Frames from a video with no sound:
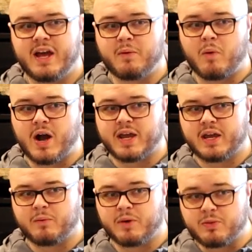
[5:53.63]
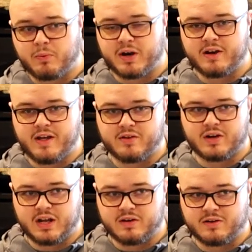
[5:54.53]
and walk with one
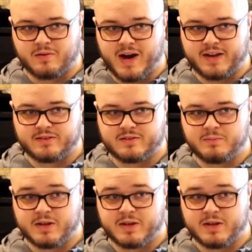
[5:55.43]
another in Christ.